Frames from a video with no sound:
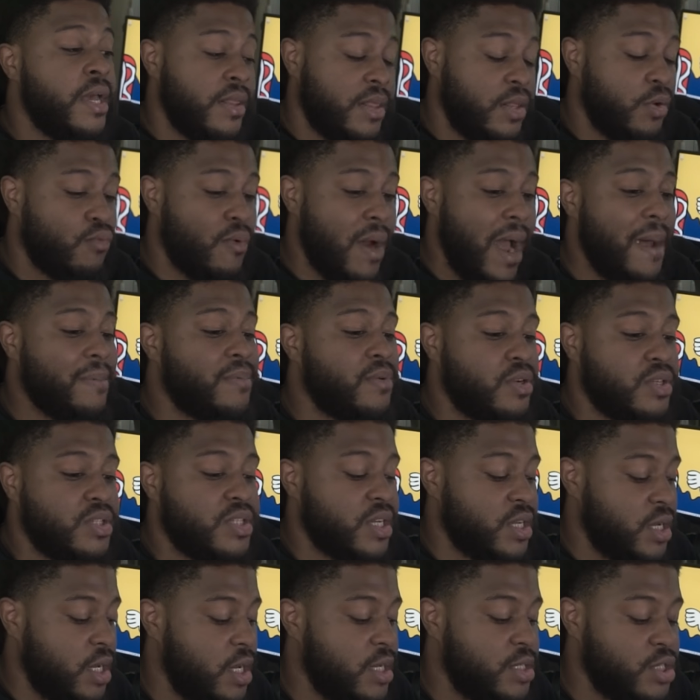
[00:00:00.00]
The
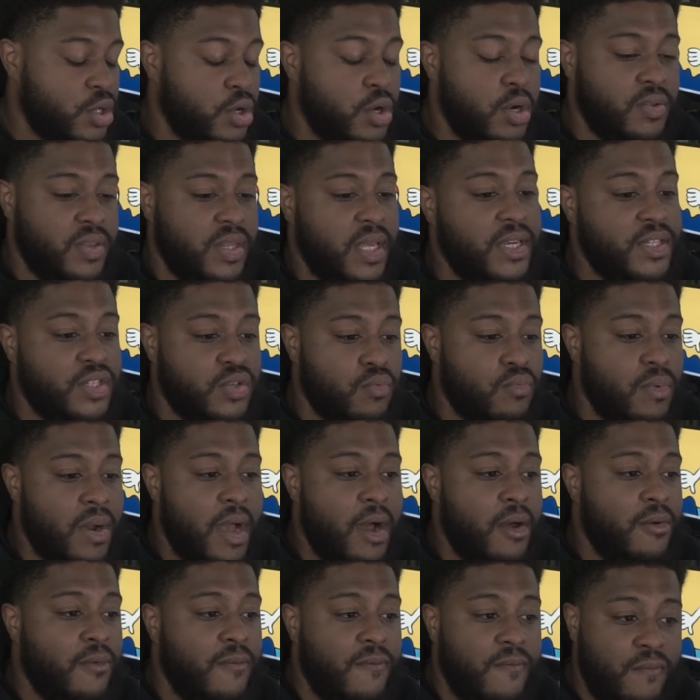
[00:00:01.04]
Raptors could turn things
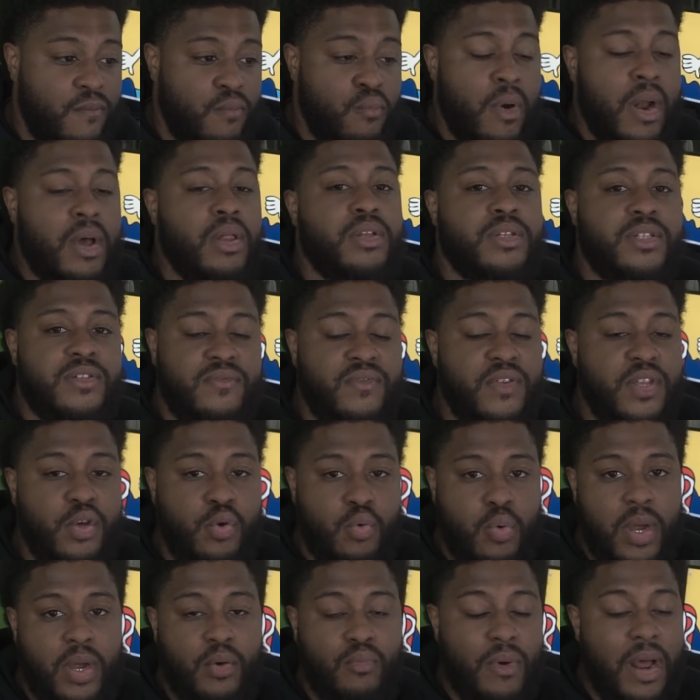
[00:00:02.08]
around relatively quick,